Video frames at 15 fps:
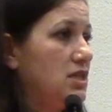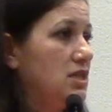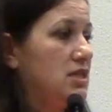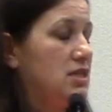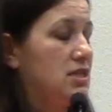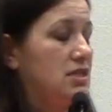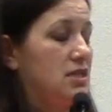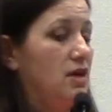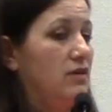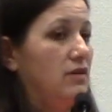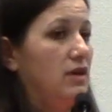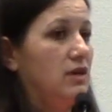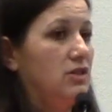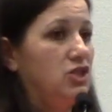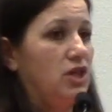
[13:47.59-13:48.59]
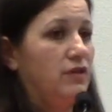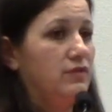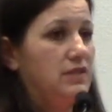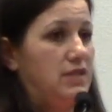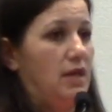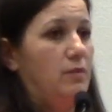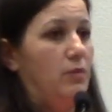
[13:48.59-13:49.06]
is
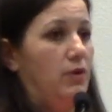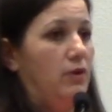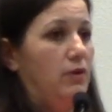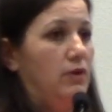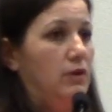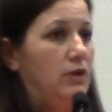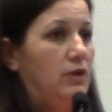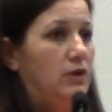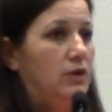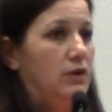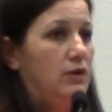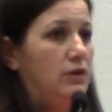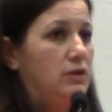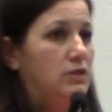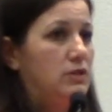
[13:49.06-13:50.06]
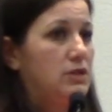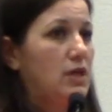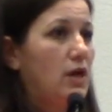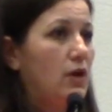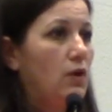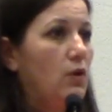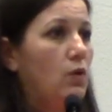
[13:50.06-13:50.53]
shelf stable.
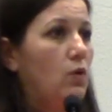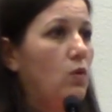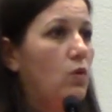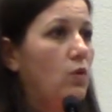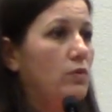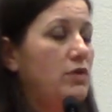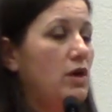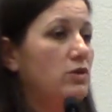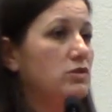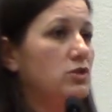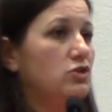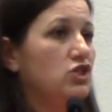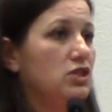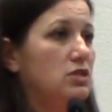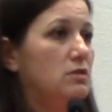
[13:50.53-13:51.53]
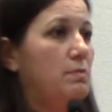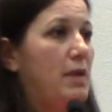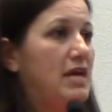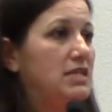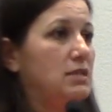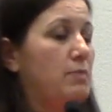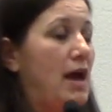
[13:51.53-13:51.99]
So those are just
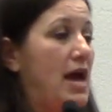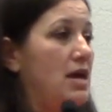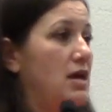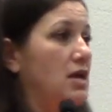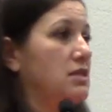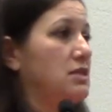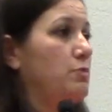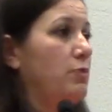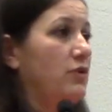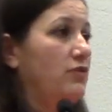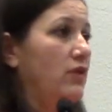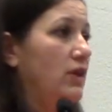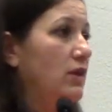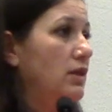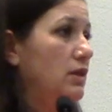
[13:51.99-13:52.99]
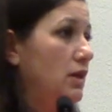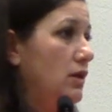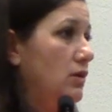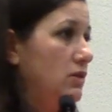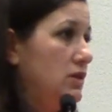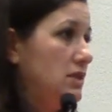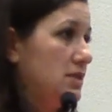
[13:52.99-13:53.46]
best buy. It's perfectly
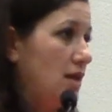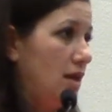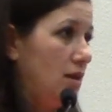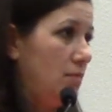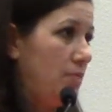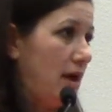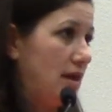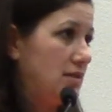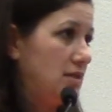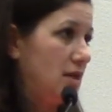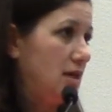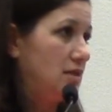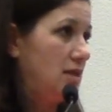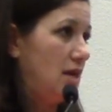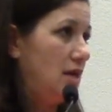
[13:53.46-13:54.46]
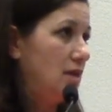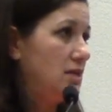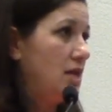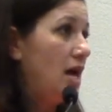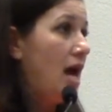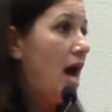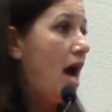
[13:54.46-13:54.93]
legal to sell them past that
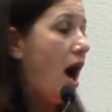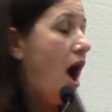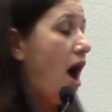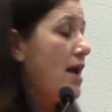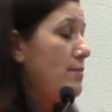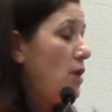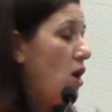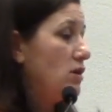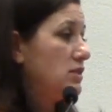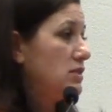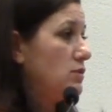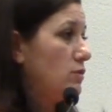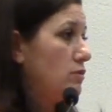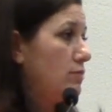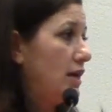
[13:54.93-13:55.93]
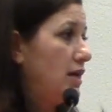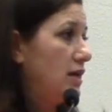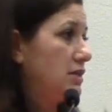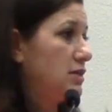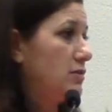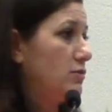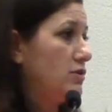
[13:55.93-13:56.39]
date. I'm honest with my
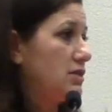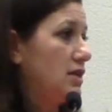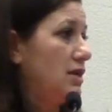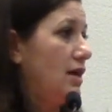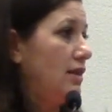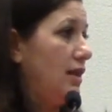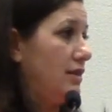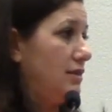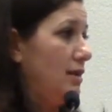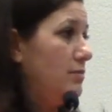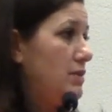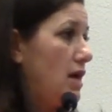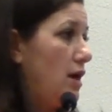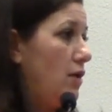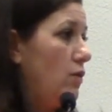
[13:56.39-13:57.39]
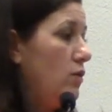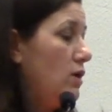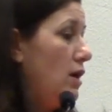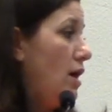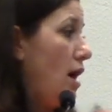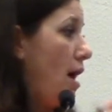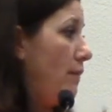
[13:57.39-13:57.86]
customers, and I let them know
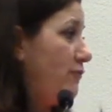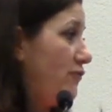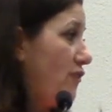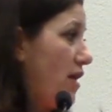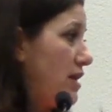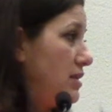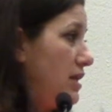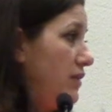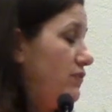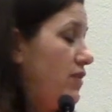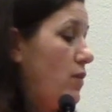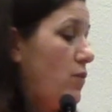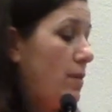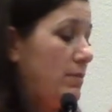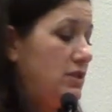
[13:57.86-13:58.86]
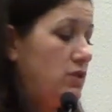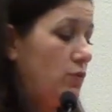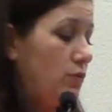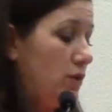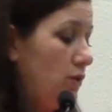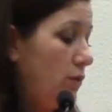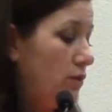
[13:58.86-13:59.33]
up front if they want me to
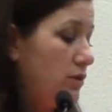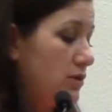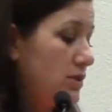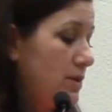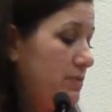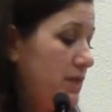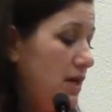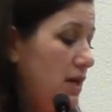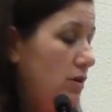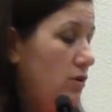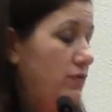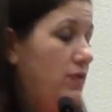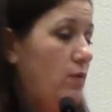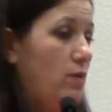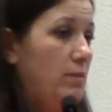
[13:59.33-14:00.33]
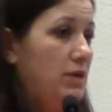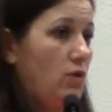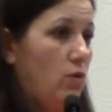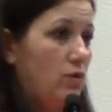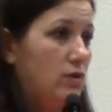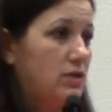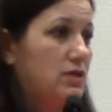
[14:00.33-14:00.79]
reorder something, or if they want me to
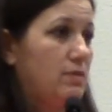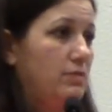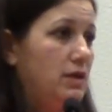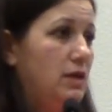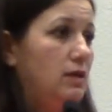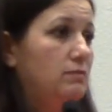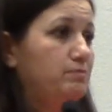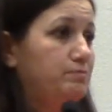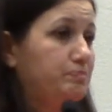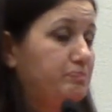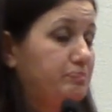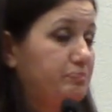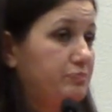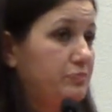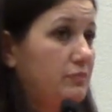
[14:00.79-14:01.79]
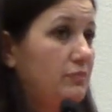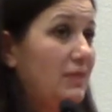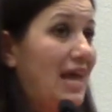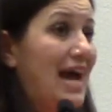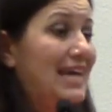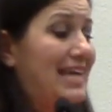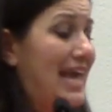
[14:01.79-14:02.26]
order something,
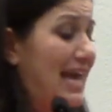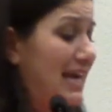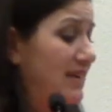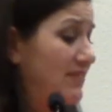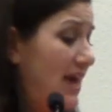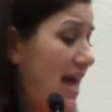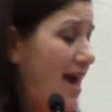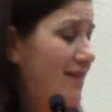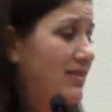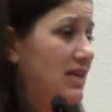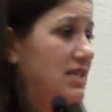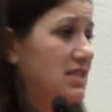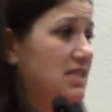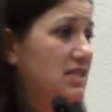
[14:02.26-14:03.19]
I can. If I have it in